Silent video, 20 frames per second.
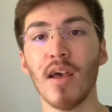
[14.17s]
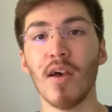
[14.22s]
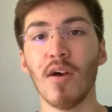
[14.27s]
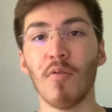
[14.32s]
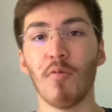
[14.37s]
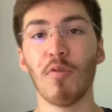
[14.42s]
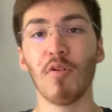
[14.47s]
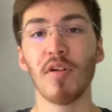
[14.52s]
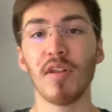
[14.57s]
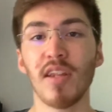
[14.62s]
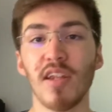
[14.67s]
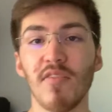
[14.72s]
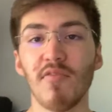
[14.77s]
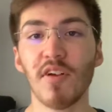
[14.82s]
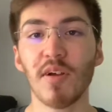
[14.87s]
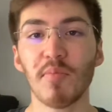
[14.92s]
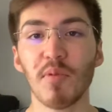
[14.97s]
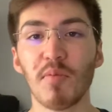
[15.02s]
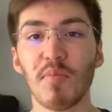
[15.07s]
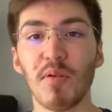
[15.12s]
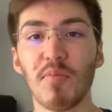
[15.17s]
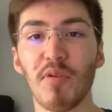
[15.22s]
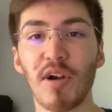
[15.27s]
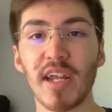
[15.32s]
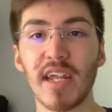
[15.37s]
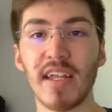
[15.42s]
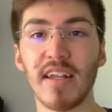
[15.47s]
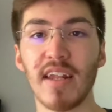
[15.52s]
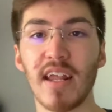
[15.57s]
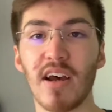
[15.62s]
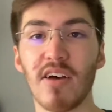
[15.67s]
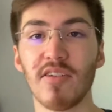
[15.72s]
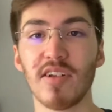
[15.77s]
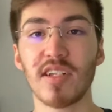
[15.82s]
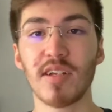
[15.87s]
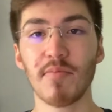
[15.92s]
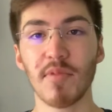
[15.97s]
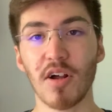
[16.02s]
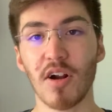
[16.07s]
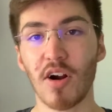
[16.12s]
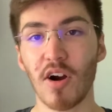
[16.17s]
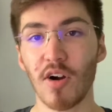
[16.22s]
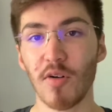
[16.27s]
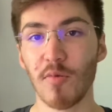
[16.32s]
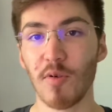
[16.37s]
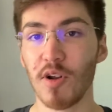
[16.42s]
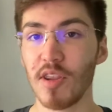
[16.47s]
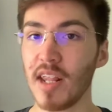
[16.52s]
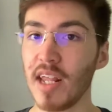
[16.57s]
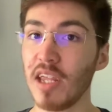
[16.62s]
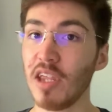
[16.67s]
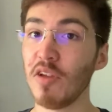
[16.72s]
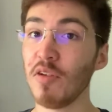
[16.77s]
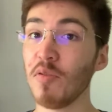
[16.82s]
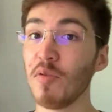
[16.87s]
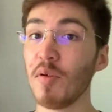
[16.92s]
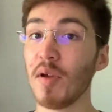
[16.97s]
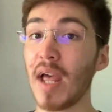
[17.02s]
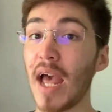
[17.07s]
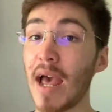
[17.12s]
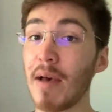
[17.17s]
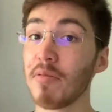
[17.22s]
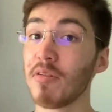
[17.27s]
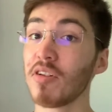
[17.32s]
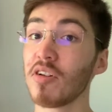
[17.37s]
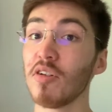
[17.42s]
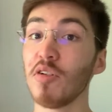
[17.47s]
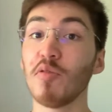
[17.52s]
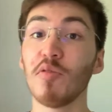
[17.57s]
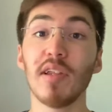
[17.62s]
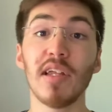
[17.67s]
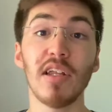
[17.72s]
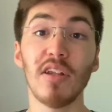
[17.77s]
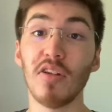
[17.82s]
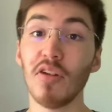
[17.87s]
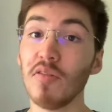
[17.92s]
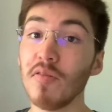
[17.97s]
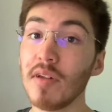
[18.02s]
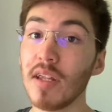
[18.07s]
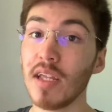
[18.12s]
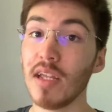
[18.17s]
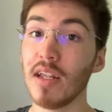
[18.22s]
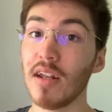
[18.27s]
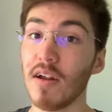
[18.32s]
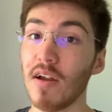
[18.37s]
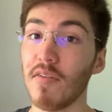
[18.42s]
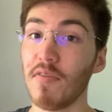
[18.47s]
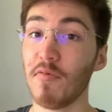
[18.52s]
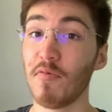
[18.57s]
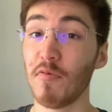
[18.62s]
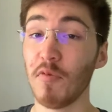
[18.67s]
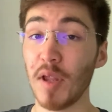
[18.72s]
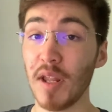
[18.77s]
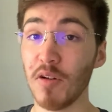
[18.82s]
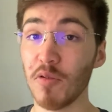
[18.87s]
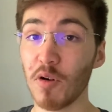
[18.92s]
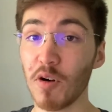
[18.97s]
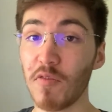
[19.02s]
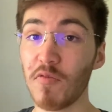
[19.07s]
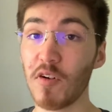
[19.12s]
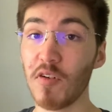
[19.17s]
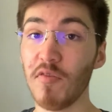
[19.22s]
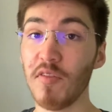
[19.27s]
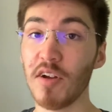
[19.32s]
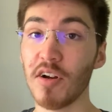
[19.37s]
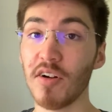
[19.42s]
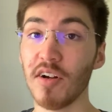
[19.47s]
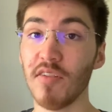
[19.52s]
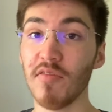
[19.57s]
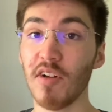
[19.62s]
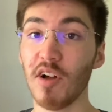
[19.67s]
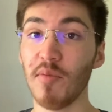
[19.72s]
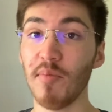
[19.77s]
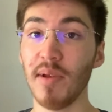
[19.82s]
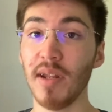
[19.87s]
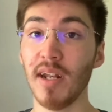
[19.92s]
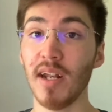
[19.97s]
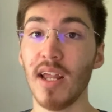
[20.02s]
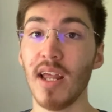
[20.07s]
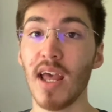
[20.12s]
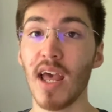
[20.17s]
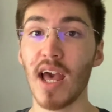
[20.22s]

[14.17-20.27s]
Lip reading: Well, in this video, I'm going to be breaking down some of the hardware that you absolutely do need in order for VR development,